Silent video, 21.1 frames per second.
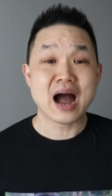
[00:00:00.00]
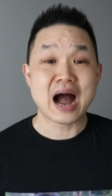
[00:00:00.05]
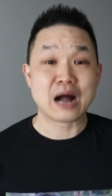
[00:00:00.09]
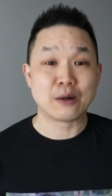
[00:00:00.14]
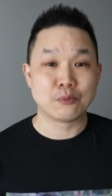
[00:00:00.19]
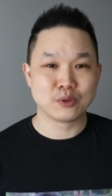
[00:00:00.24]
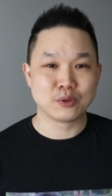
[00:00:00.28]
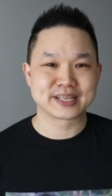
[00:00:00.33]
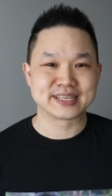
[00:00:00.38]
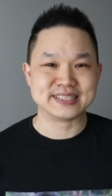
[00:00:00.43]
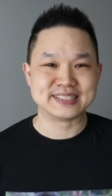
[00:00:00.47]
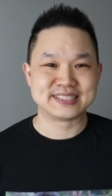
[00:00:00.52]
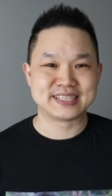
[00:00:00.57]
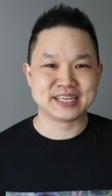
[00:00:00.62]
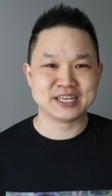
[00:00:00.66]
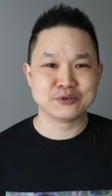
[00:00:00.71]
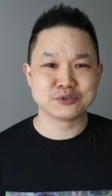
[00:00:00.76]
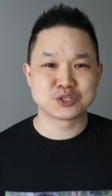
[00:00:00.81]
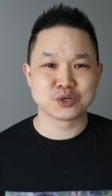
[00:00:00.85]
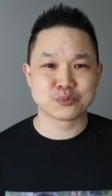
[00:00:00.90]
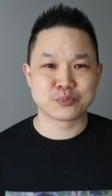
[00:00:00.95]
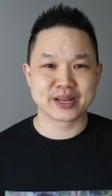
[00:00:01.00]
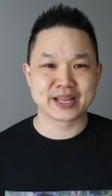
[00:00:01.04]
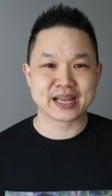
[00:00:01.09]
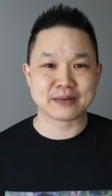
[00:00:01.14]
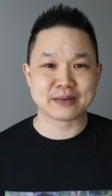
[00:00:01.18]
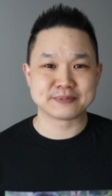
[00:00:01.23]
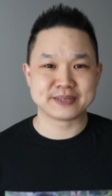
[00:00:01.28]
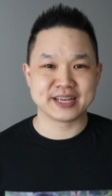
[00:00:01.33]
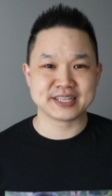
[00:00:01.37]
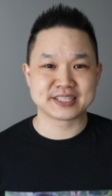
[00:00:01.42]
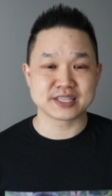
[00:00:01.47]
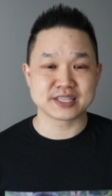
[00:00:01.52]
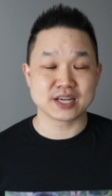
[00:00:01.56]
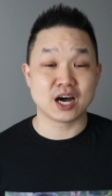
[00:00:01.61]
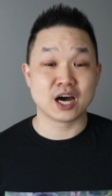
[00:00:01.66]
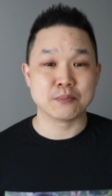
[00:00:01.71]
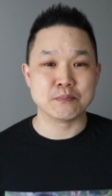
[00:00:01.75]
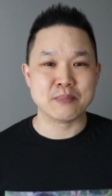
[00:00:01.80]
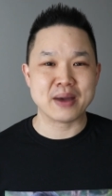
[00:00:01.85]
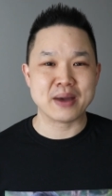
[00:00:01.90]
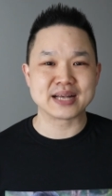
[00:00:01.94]
I will continue to bring updates
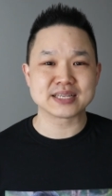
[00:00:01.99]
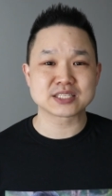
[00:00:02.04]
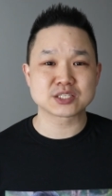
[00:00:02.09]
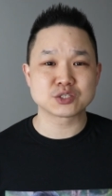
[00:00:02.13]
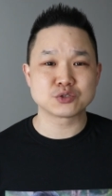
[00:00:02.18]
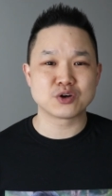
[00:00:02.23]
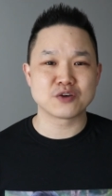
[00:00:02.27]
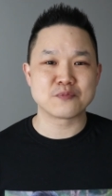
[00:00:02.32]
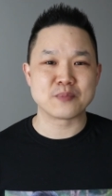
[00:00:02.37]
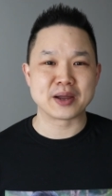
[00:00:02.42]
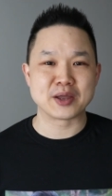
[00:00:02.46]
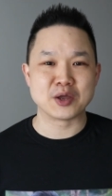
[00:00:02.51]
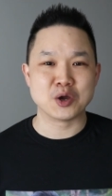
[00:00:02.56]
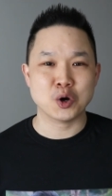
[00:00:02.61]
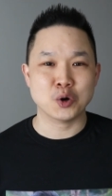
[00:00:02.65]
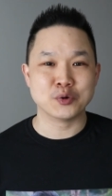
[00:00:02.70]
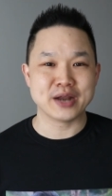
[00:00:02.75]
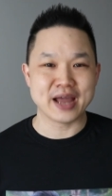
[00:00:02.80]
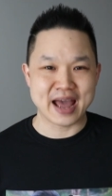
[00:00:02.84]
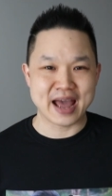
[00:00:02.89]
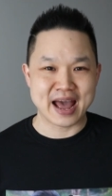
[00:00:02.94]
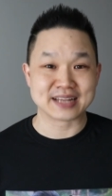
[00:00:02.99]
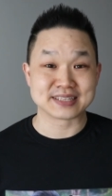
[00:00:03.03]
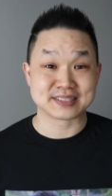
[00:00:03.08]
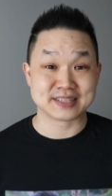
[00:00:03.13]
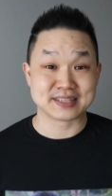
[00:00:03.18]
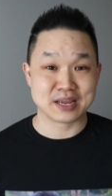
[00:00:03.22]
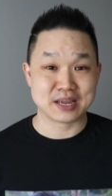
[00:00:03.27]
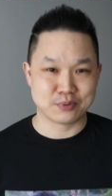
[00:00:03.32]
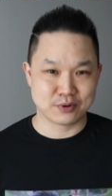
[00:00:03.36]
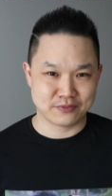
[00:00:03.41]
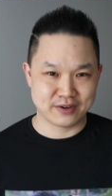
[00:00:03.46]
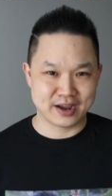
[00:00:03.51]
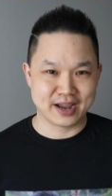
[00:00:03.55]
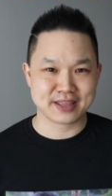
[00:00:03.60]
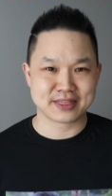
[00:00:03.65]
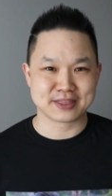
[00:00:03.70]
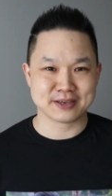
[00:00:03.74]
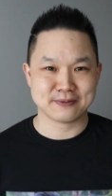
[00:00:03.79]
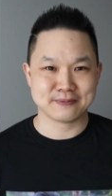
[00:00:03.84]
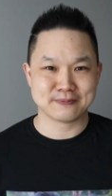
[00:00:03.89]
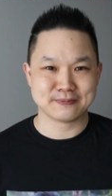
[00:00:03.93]
on Master of My Own as they
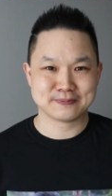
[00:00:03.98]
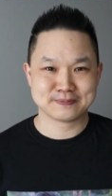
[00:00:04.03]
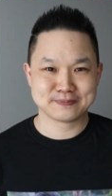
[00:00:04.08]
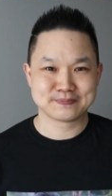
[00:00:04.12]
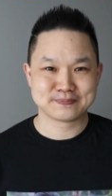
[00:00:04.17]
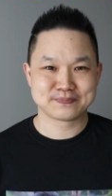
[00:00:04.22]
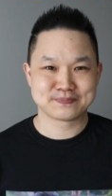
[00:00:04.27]
provide them.